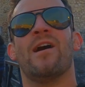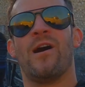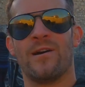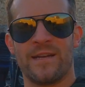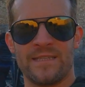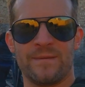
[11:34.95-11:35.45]

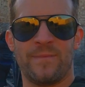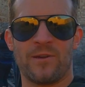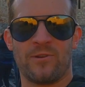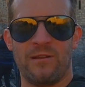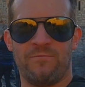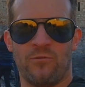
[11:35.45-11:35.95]
on into
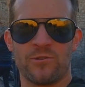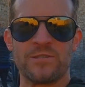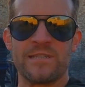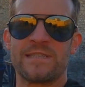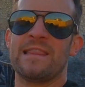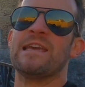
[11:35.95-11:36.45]
Belgrade
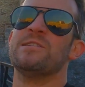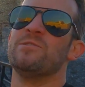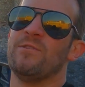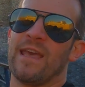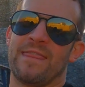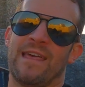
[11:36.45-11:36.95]
Fortress, and they
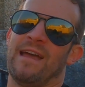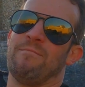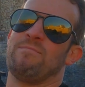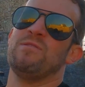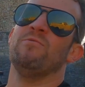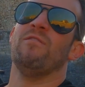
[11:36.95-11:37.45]
do get
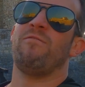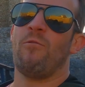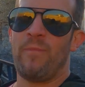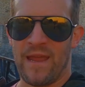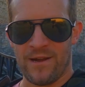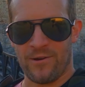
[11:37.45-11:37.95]
that
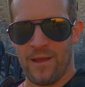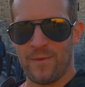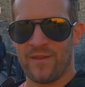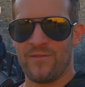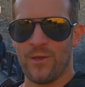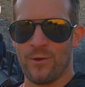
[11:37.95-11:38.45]
beautiful
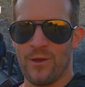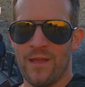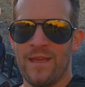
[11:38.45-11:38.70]
panoramic view.